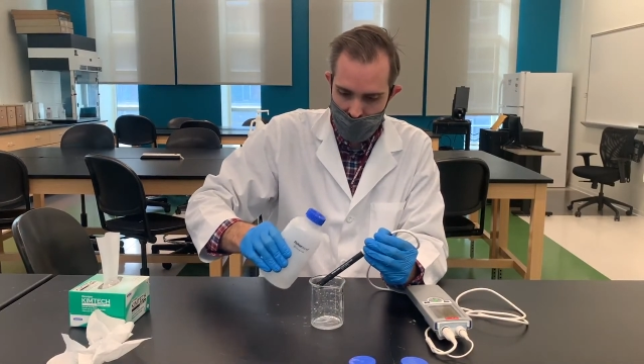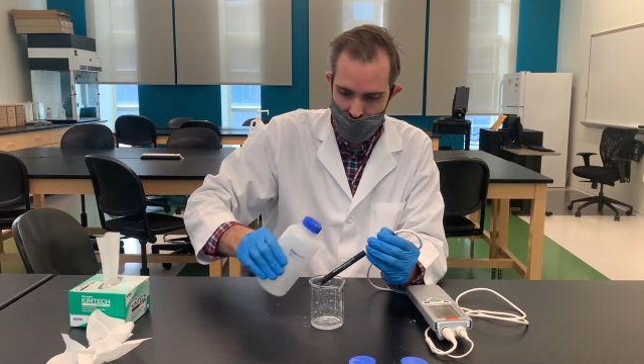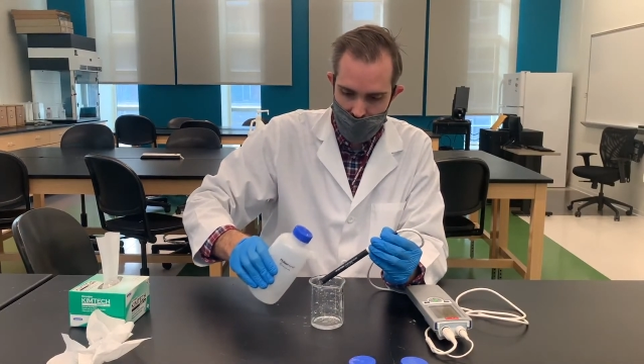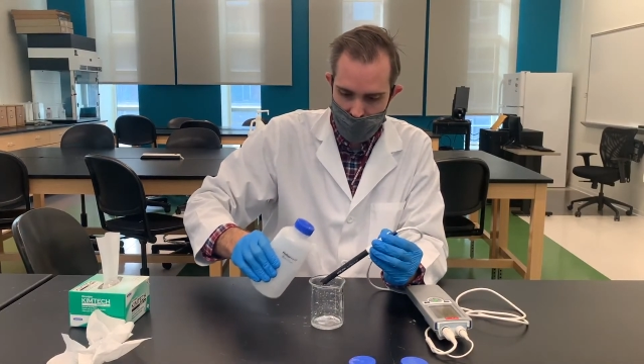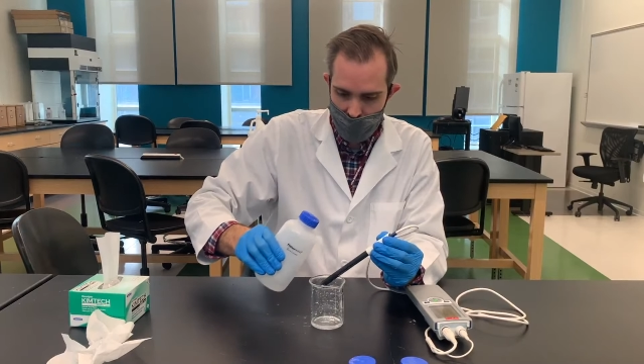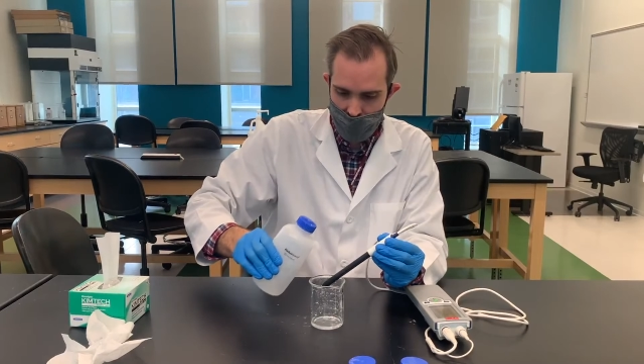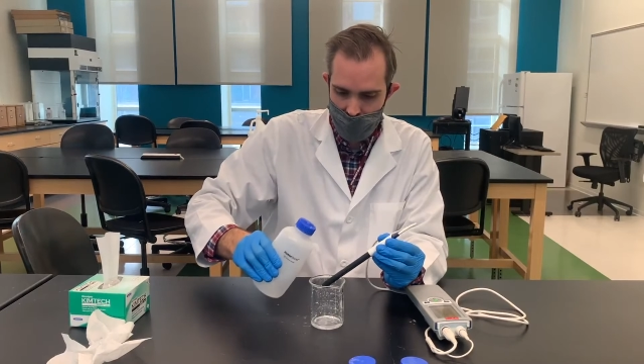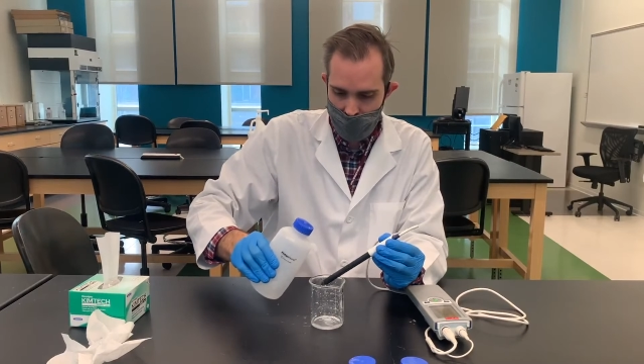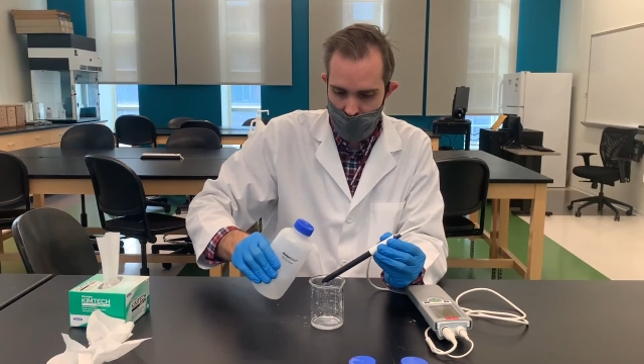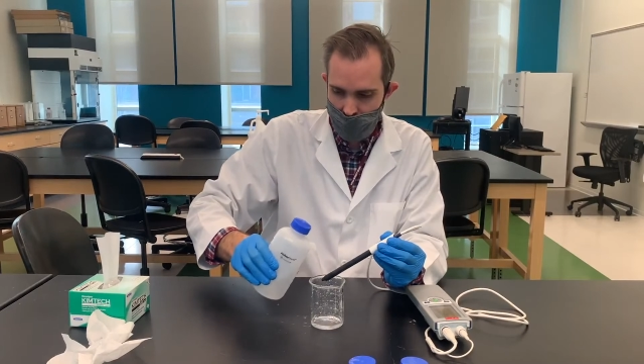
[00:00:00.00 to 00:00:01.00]

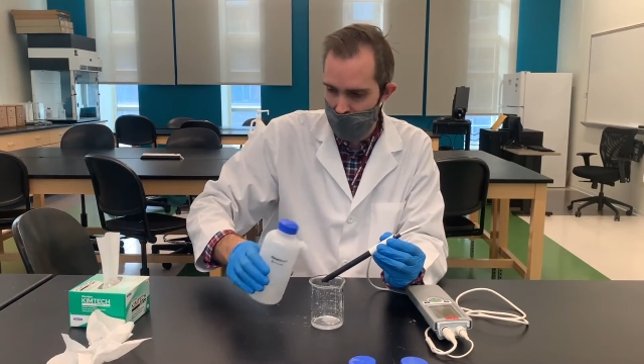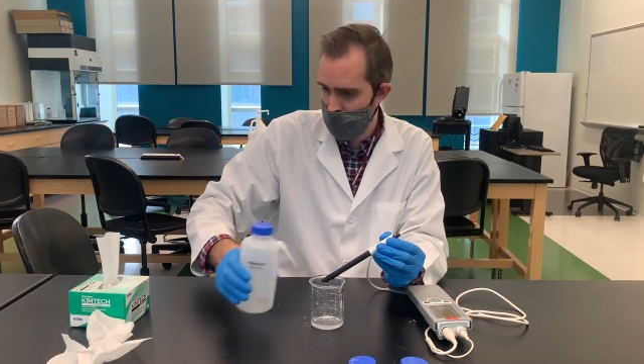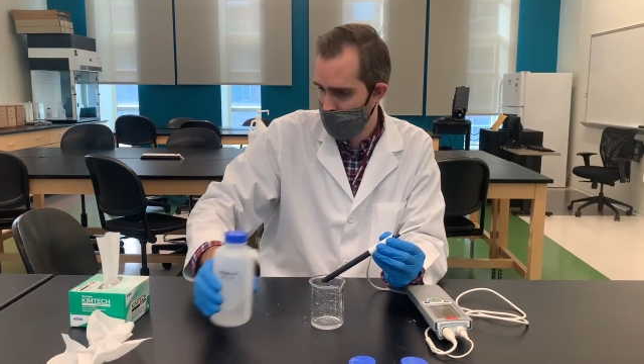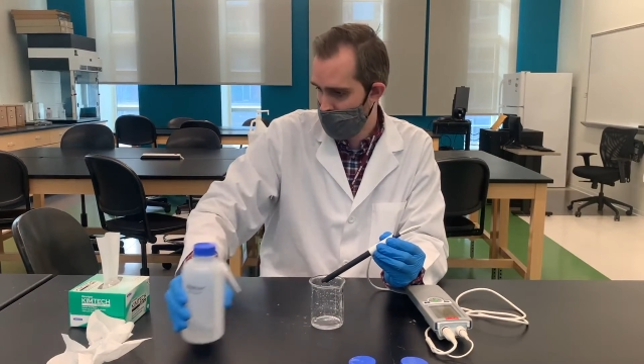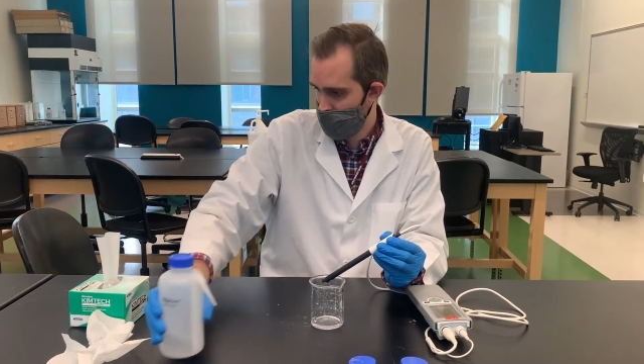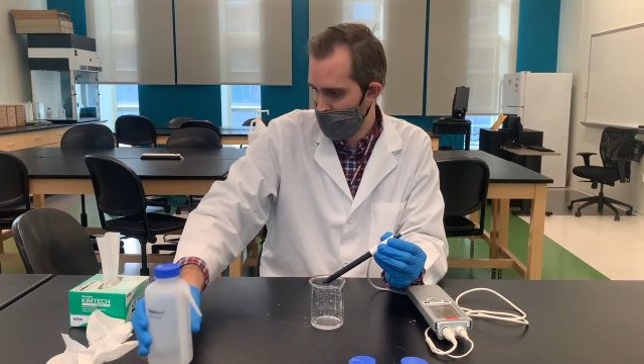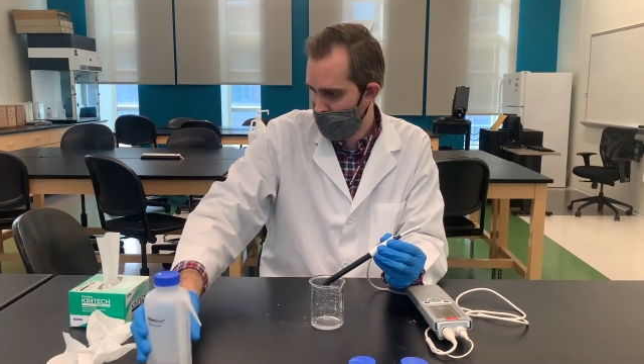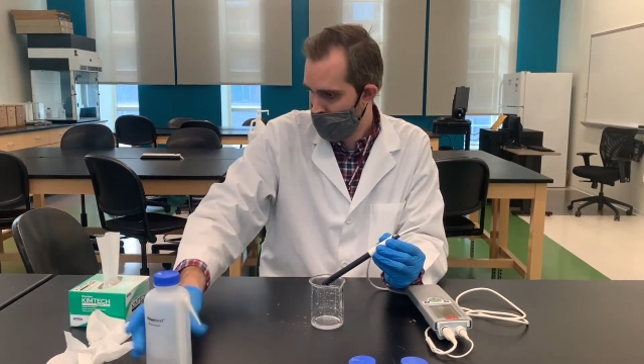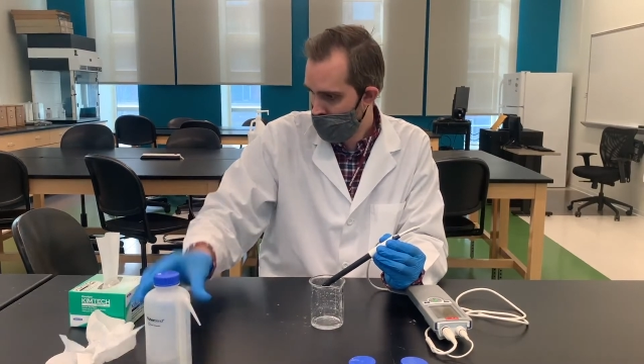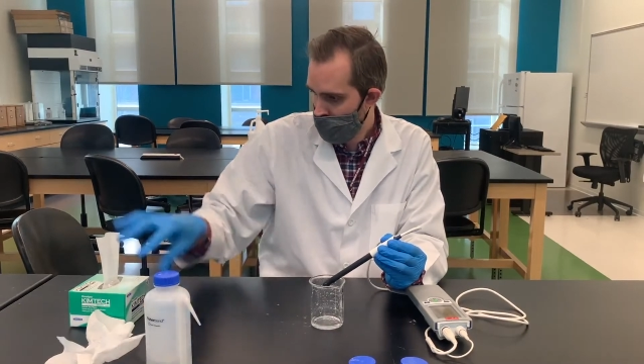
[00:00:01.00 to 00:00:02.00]
calibration reading.
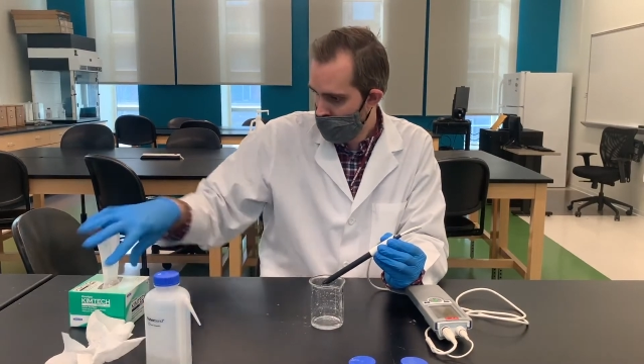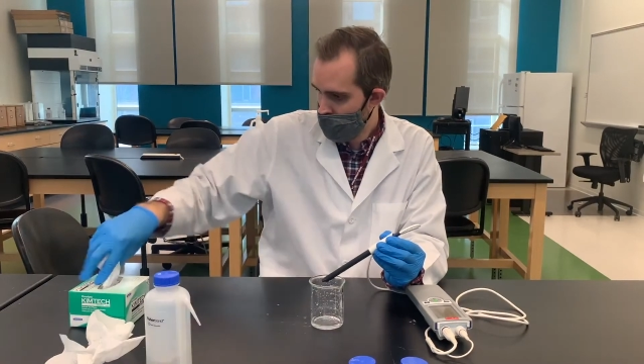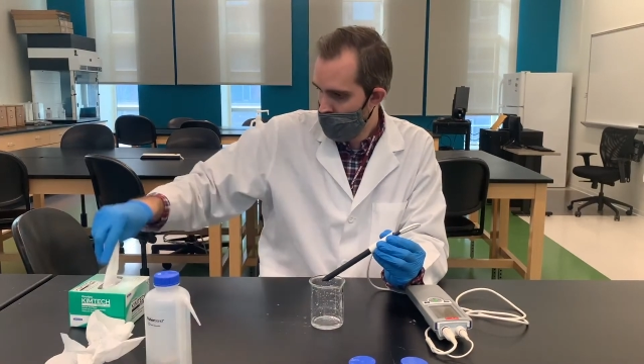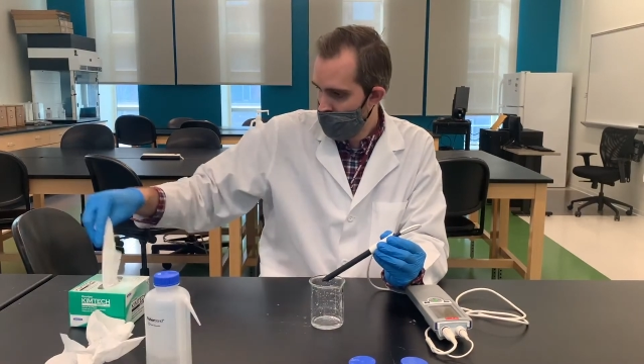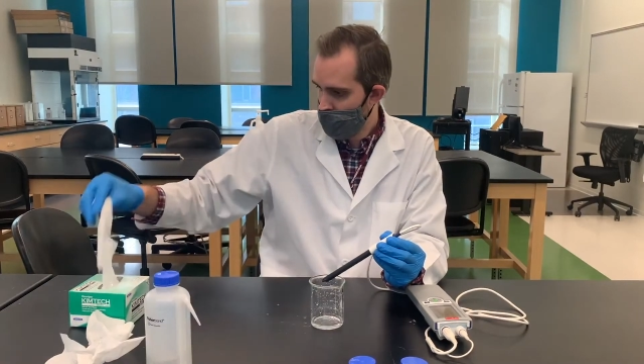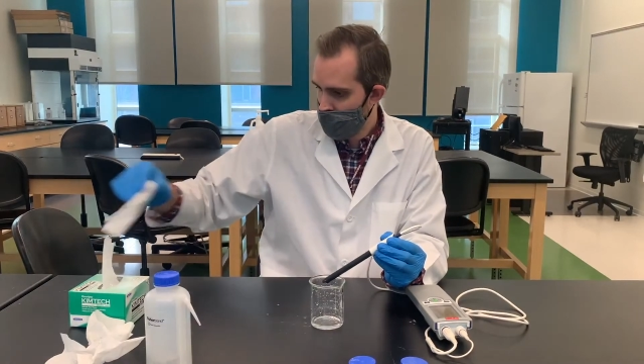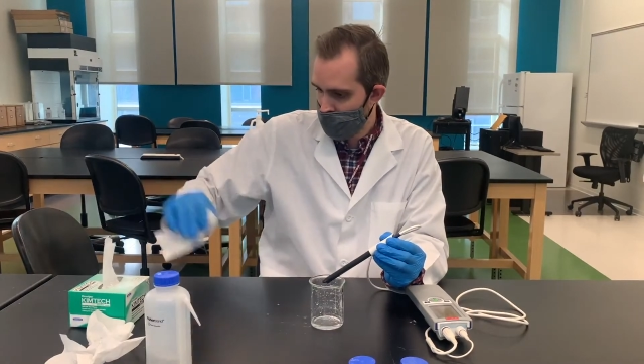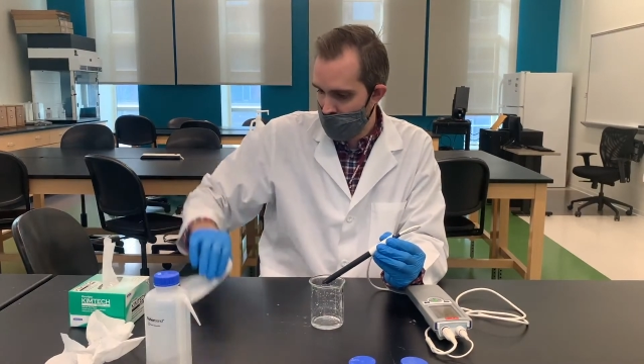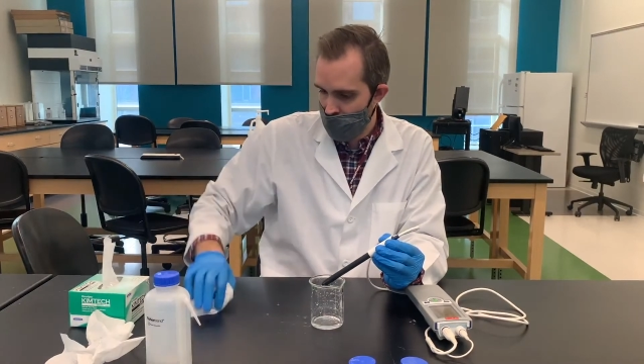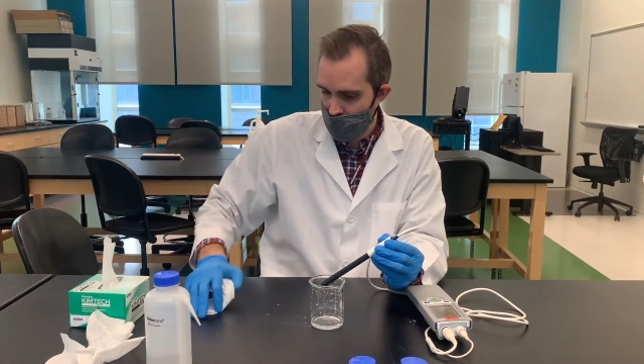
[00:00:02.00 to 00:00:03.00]

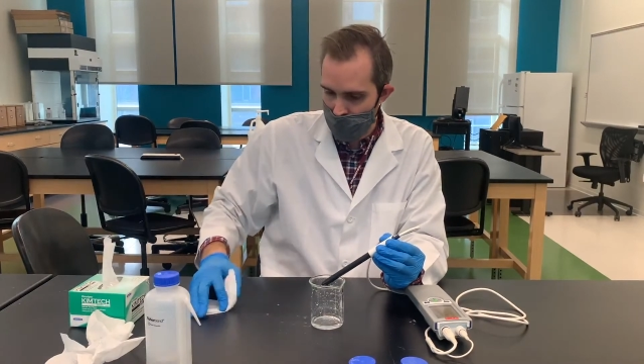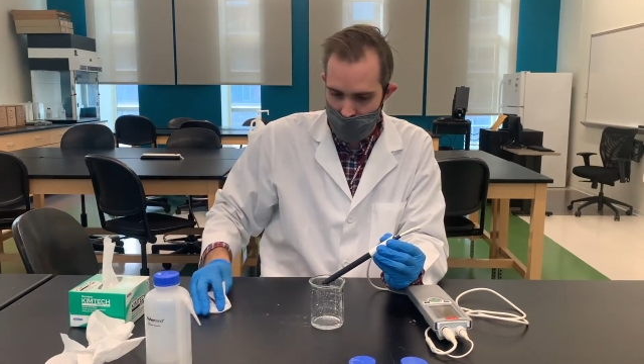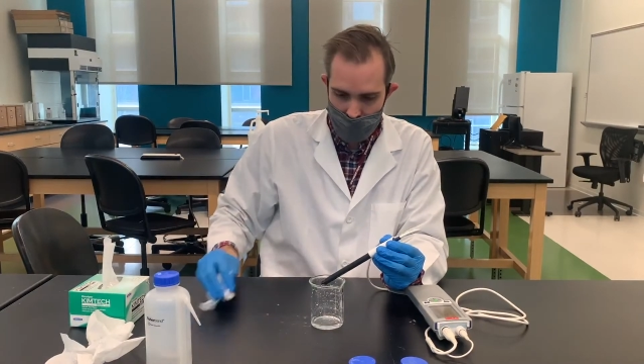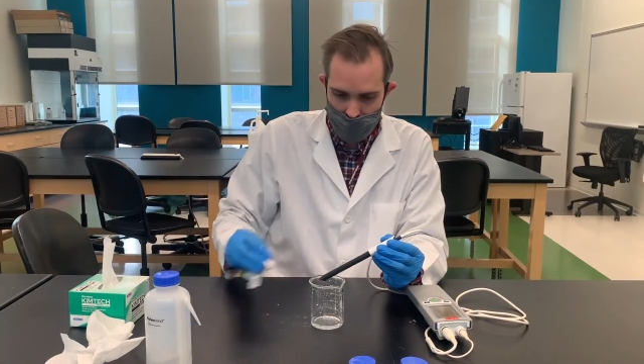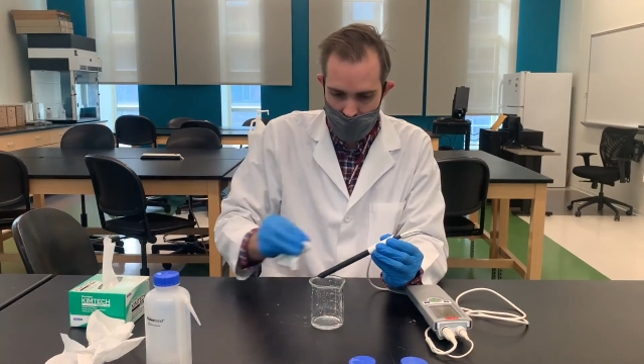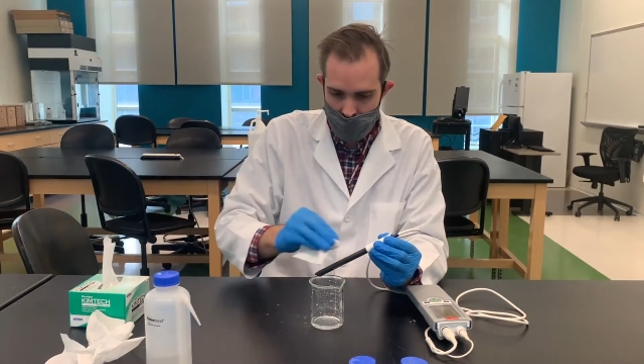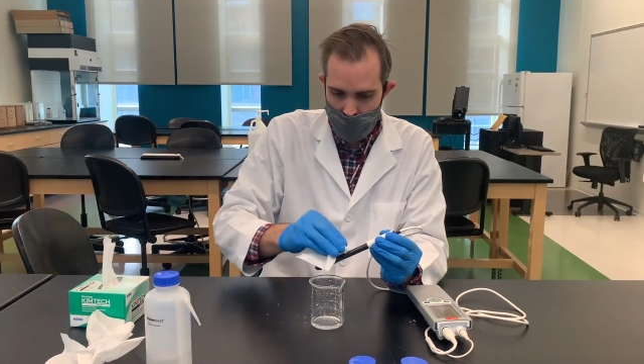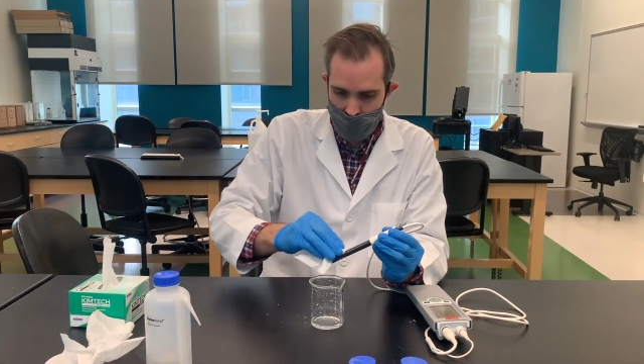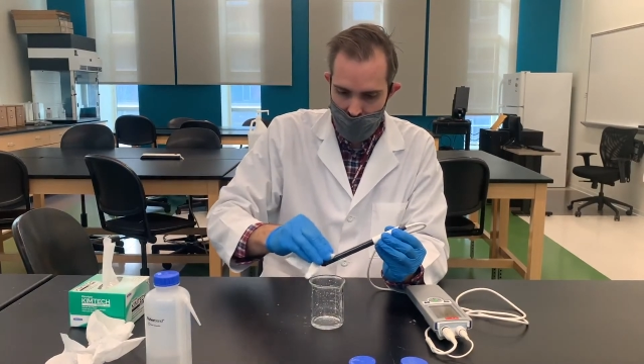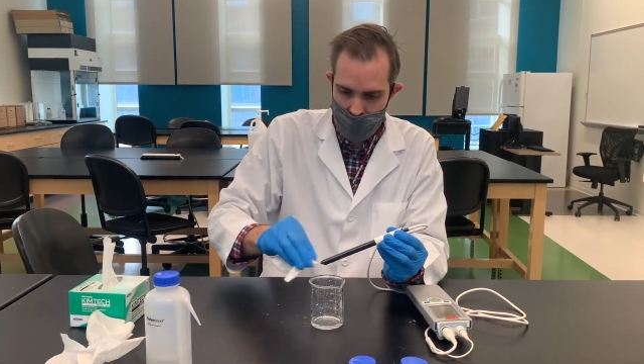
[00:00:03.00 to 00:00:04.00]
Dry it off with another
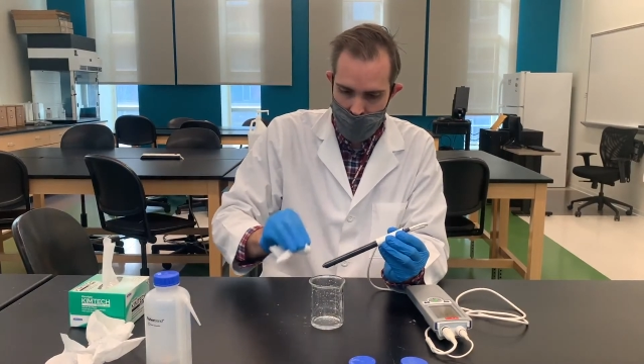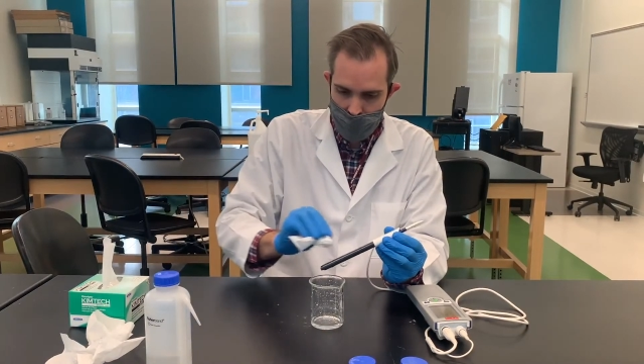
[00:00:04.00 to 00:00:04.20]
chem wipe.